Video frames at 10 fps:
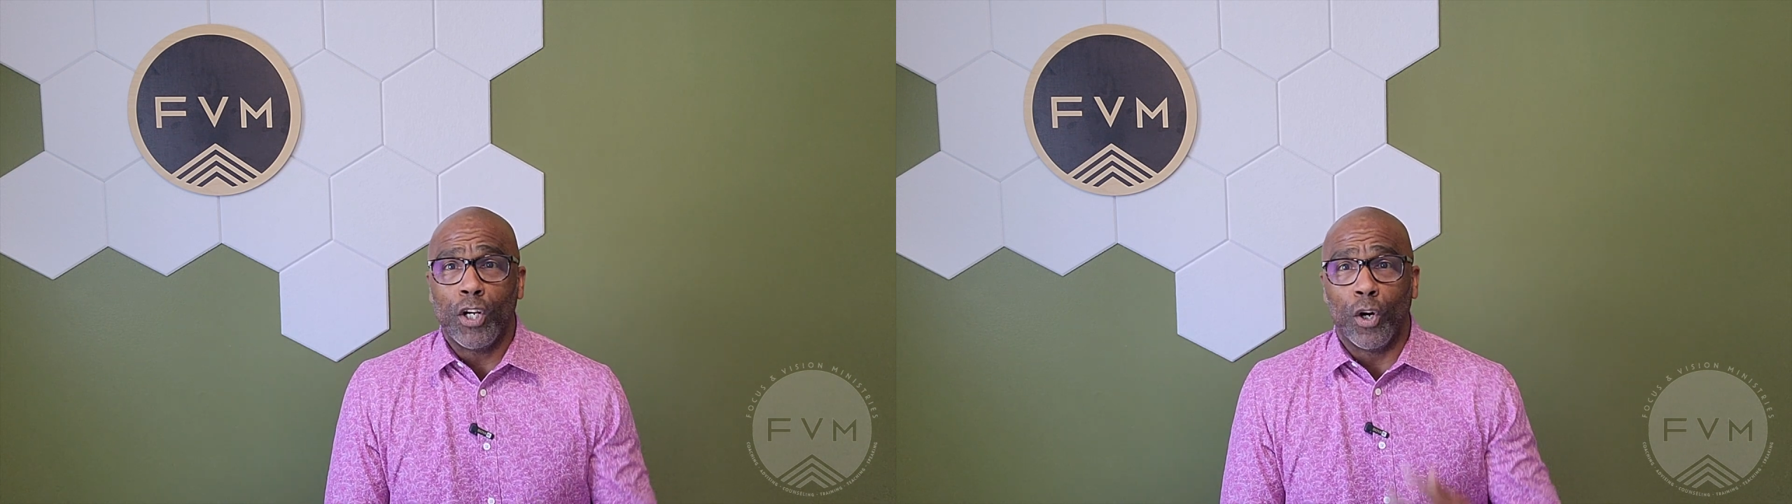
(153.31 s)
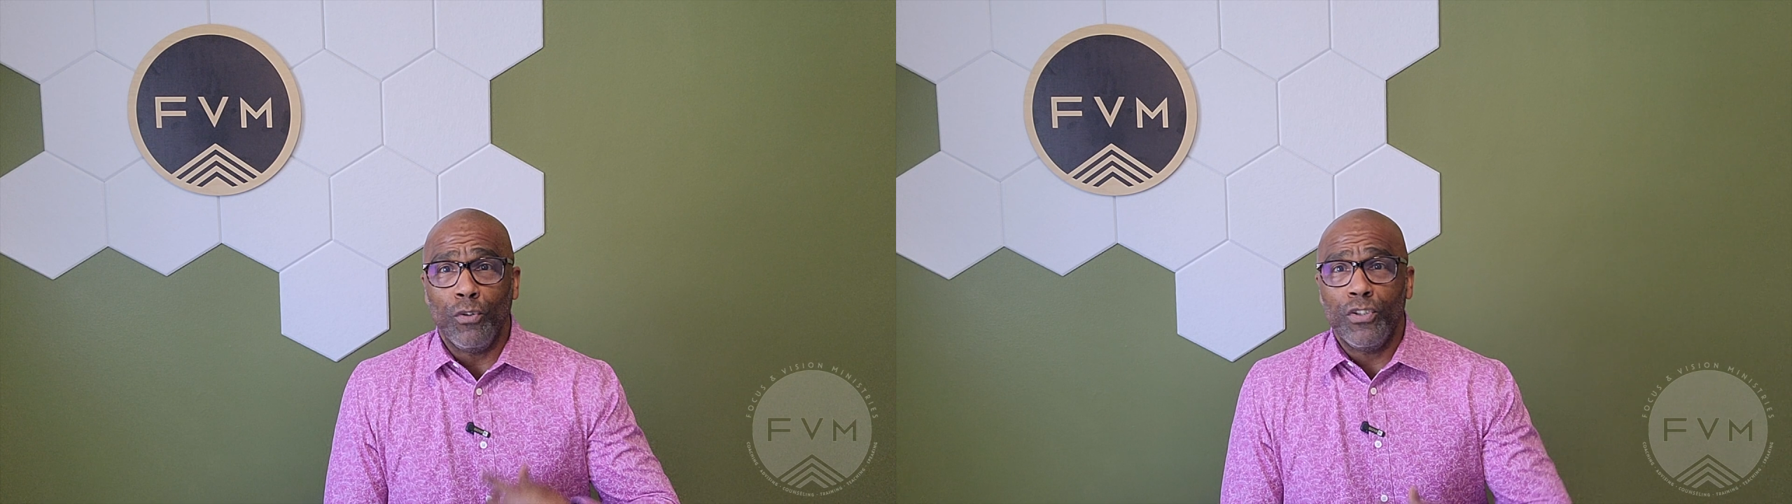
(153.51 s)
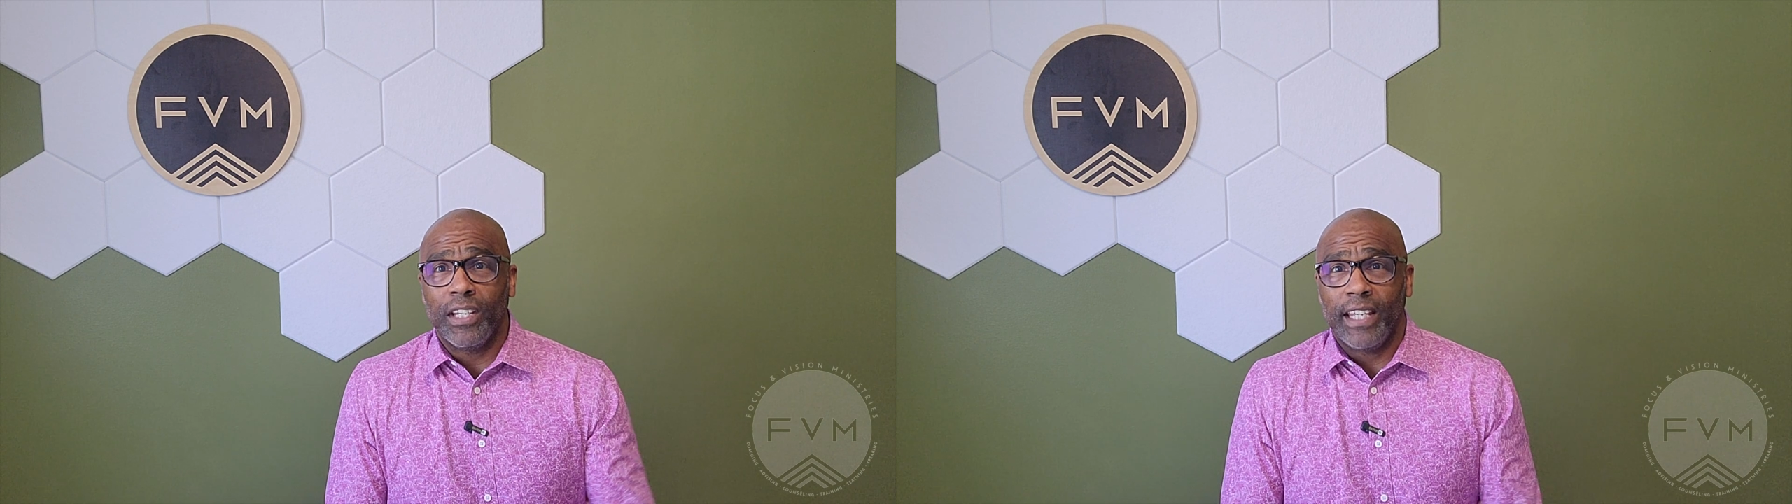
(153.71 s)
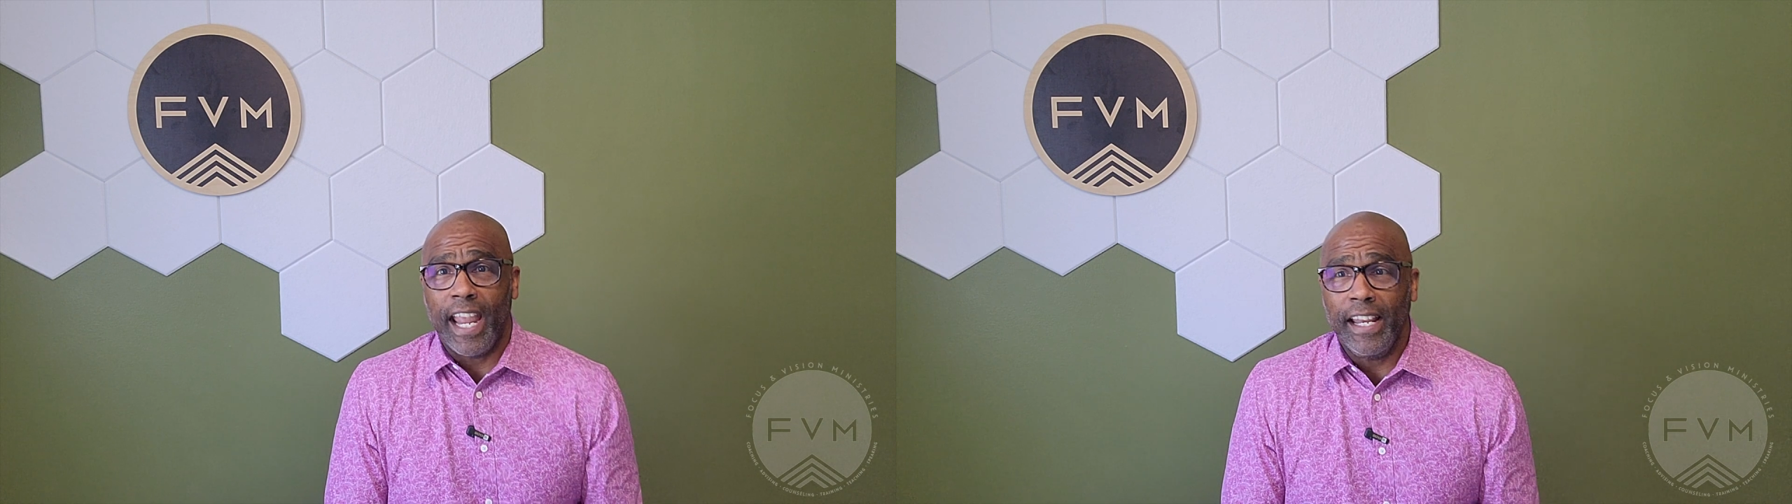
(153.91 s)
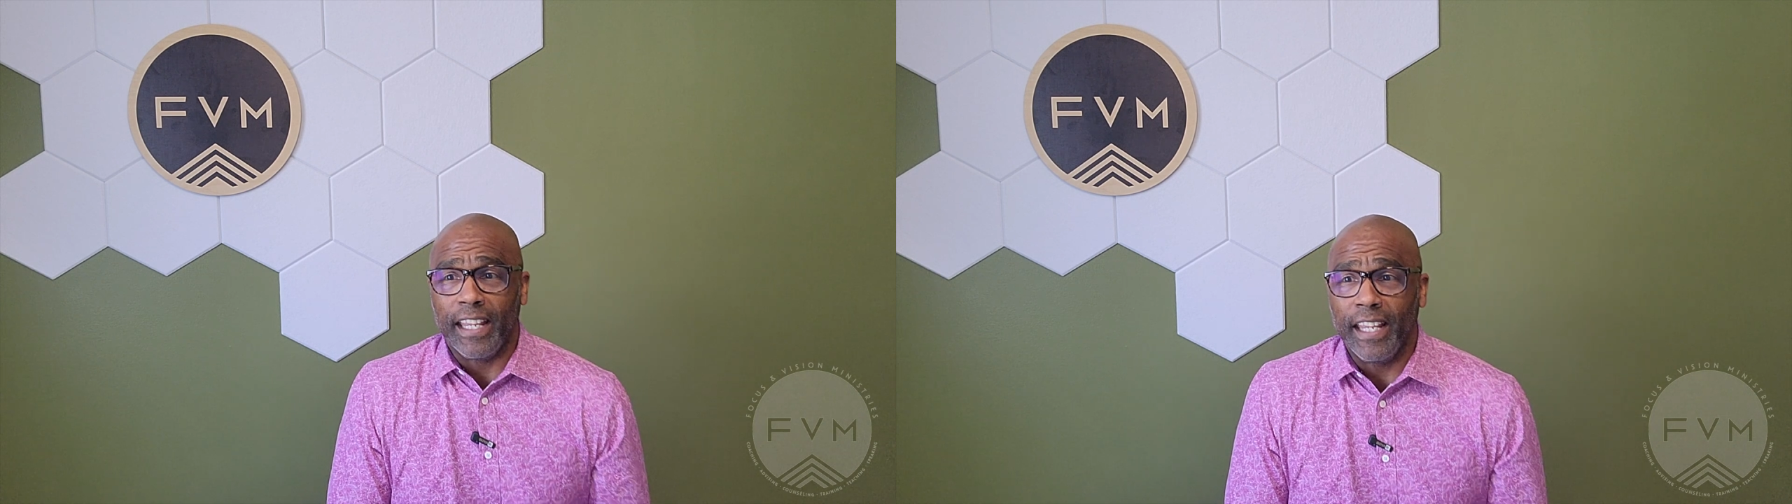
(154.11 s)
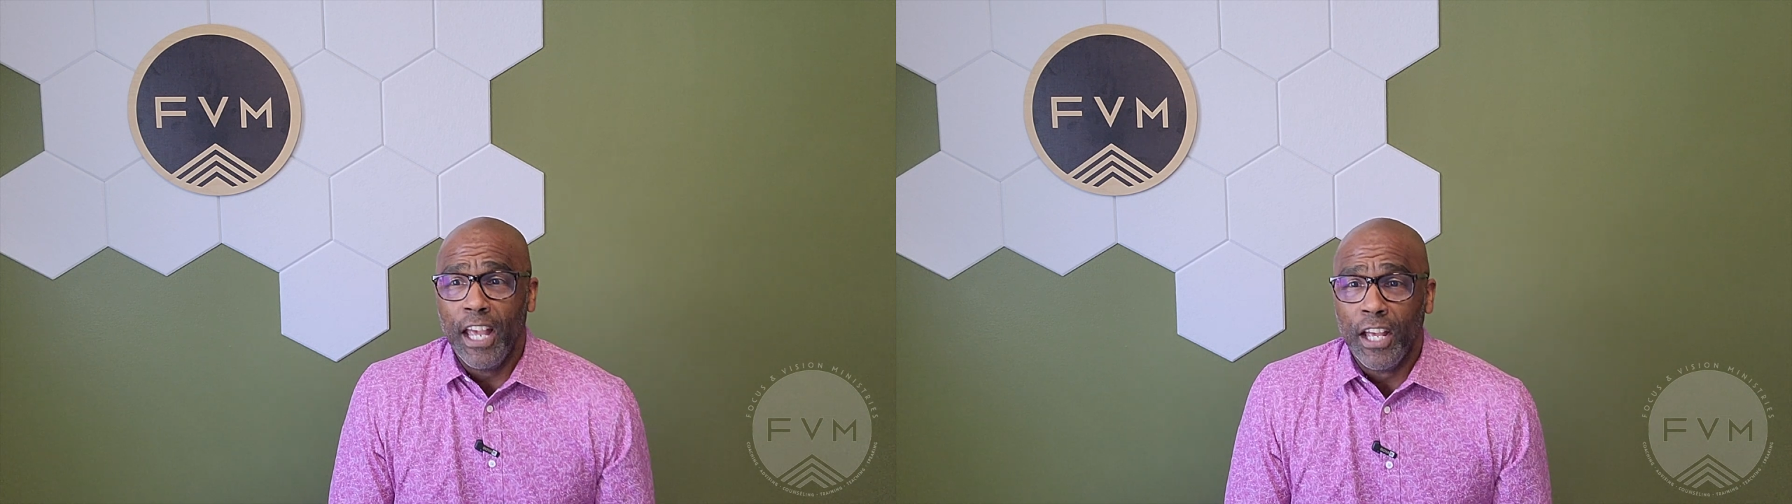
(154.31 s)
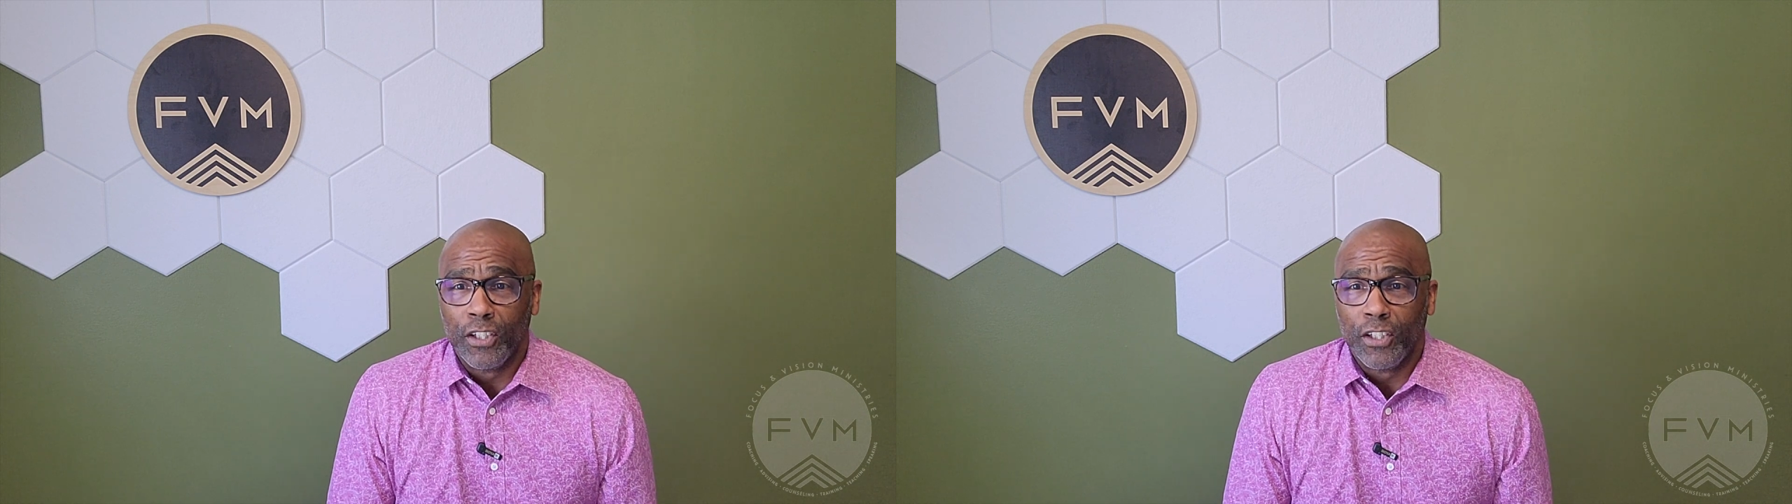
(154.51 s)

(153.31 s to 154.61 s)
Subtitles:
coach, Katie,